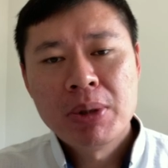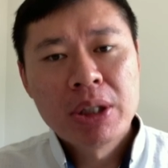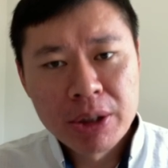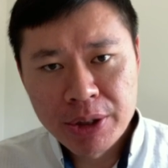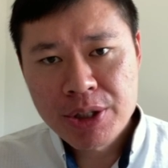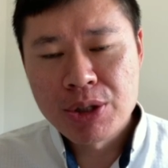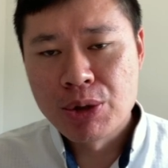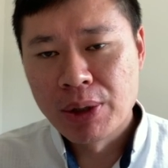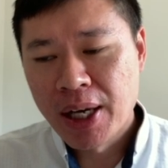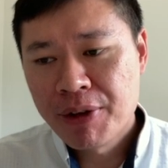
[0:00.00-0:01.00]
hurdles in
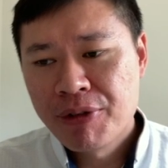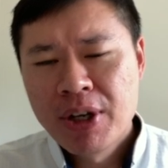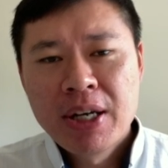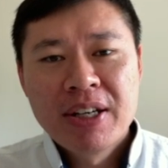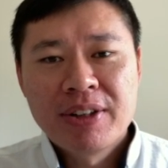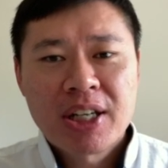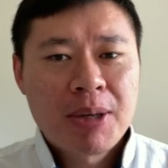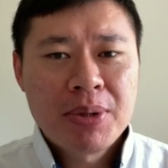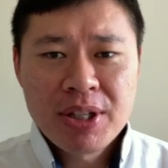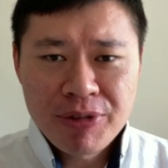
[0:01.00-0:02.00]
your life, there
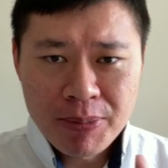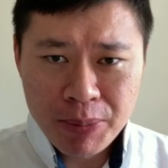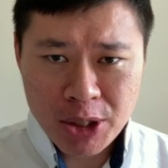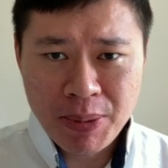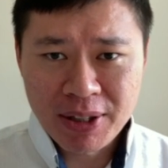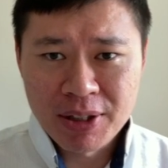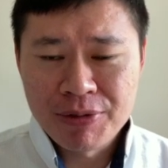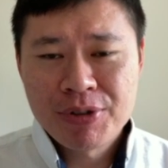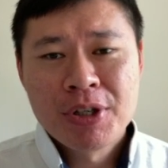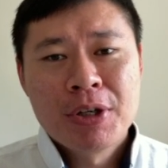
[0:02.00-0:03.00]
can be different
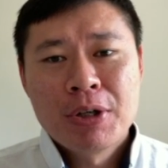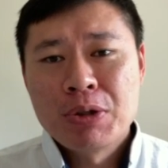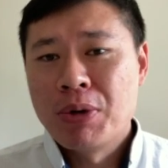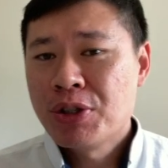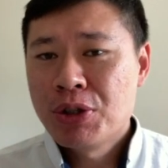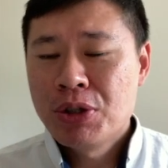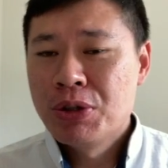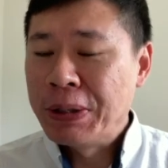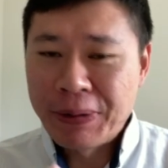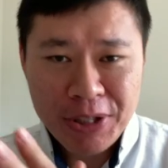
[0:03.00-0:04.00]
perspectives. You're actually
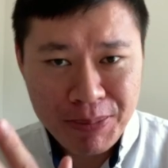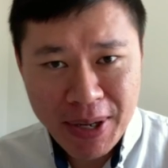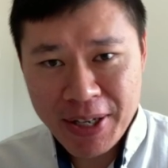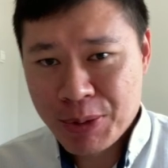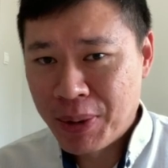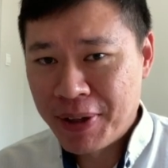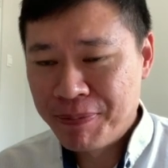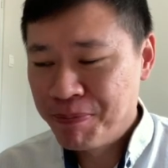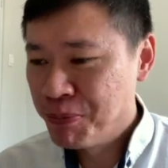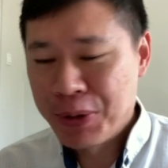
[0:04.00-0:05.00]
not as bad as
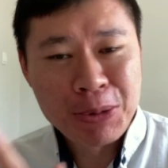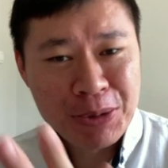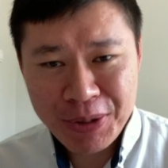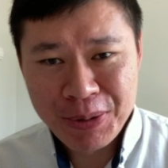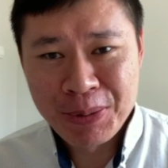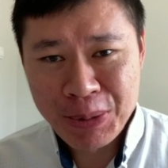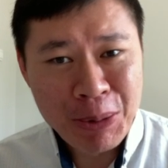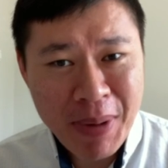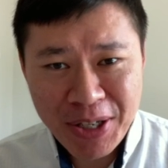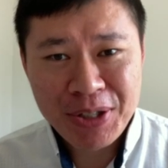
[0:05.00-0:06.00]
what you
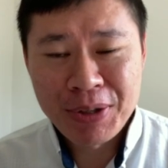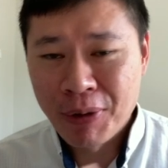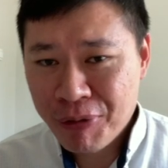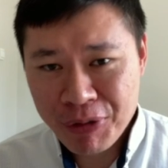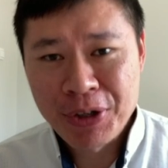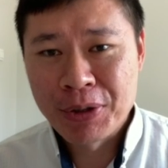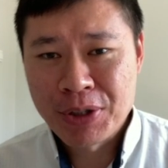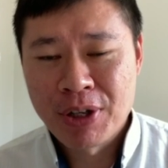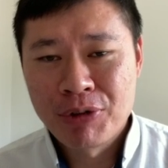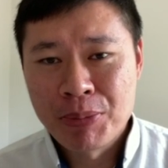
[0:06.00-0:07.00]
imagine or fear
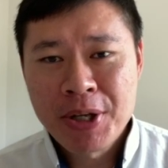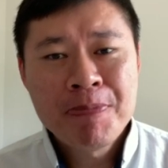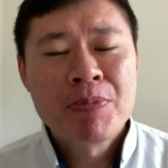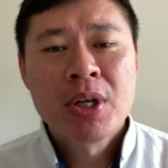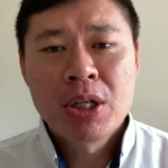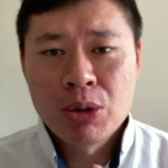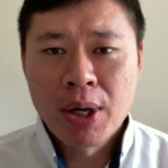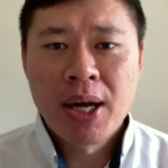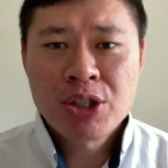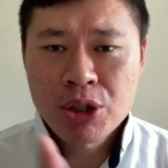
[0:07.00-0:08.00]
yourself to be. You're
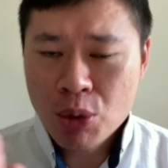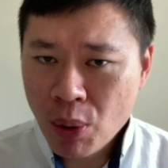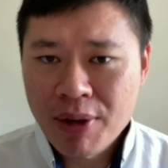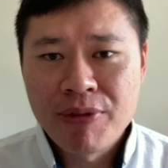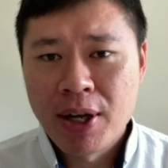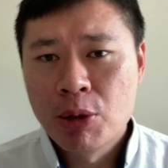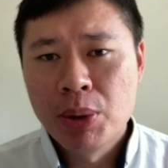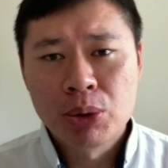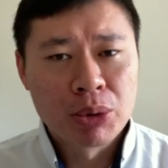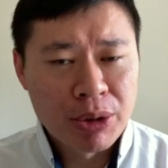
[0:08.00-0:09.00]
actually quite
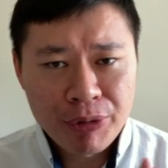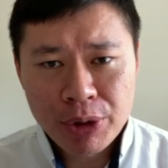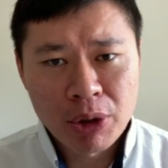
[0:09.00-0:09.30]
valuable to different